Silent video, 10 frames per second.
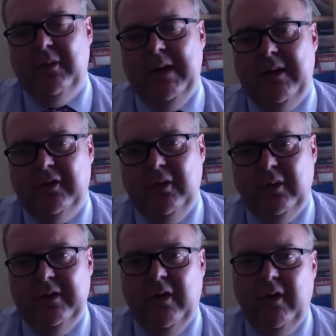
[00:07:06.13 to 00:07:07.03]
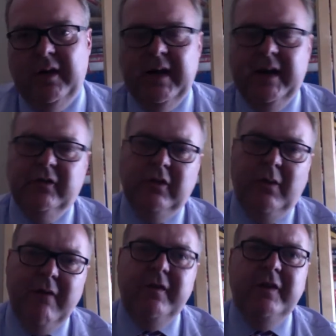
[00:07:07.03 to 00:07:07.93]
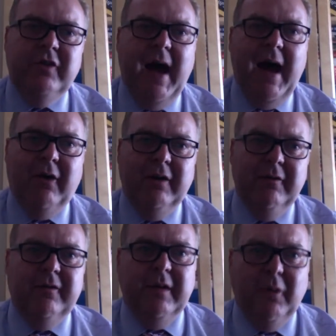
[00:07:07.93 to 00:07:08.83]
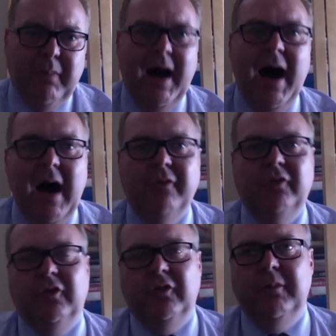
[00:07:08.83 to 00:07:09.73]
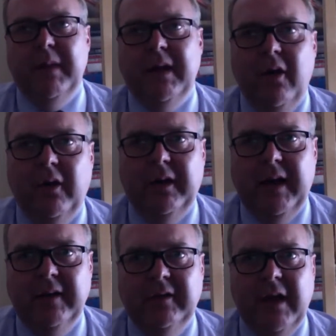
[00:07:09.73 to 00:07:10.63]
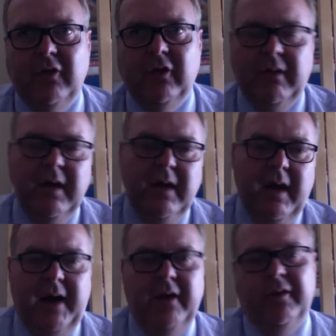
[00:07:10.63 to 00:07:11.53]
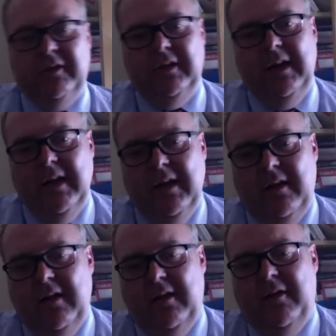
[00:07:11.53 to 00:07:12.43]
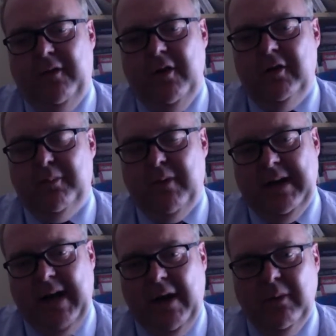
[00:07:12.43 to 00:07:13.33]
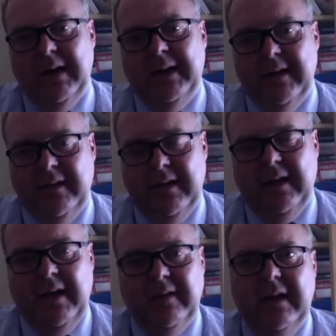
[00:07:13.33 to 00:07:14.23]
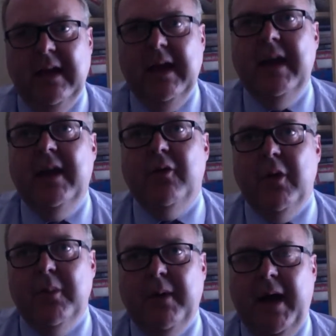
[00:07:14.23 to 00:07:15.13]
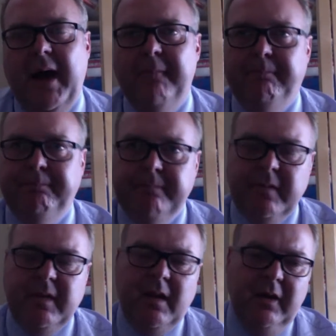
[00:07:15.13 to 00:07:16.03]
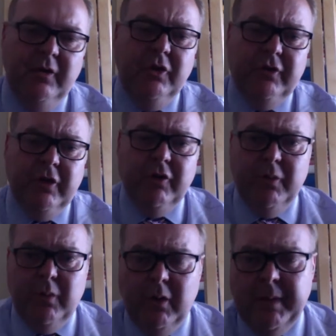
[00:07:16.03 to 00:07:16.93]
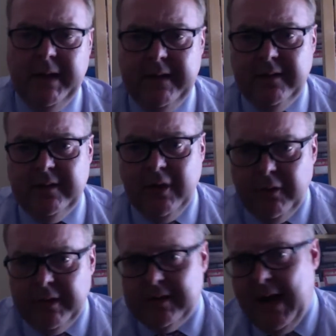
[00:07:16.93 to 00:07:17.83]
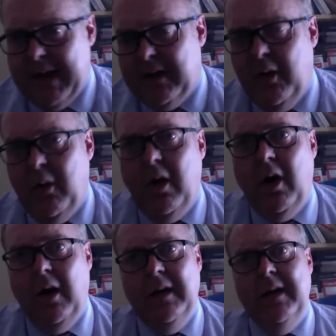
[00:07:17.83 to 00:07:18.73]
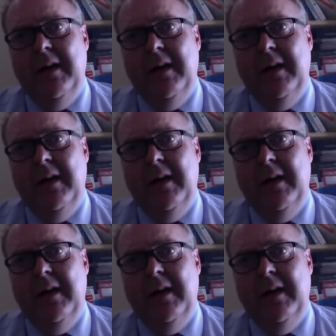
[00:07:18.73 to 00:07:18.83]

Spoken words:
the way the school is organised, so every child can feel part of such a big organisation. And obviously the first breakdown really is in year group. And your children will be in the silver tie cohort.